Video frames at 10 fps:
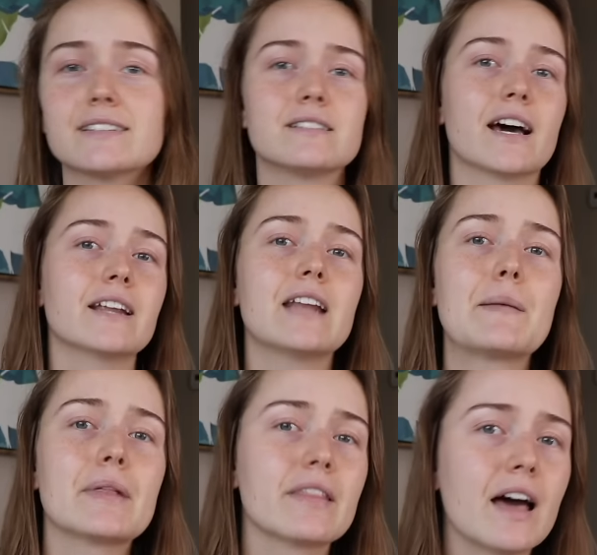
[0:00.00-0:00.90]
not an
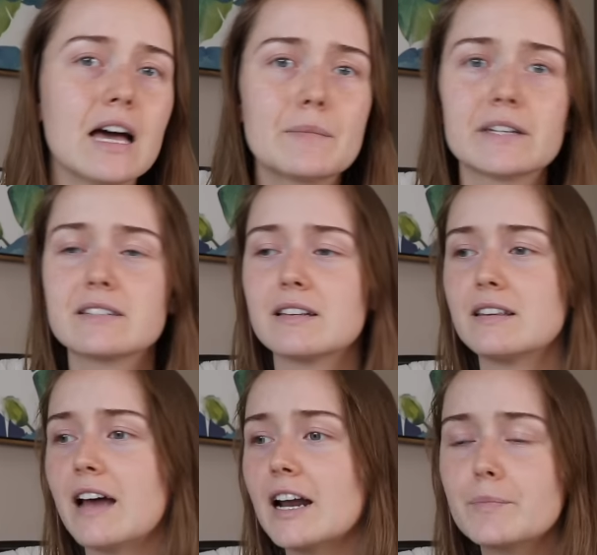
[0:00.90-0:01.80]
MLM, it's
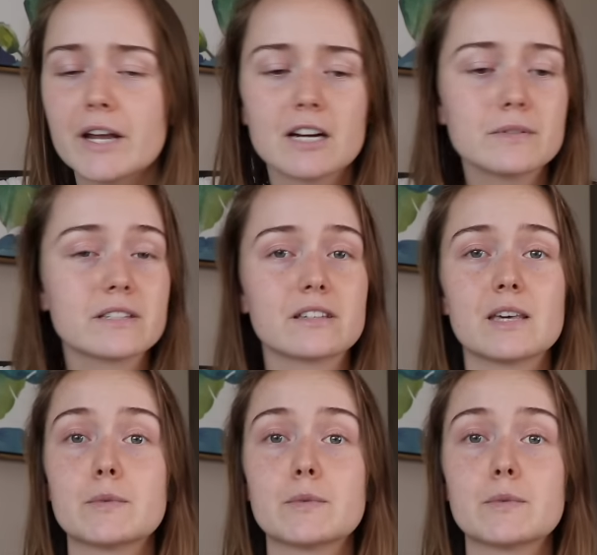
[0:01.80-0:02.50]
not a pyramid scheme,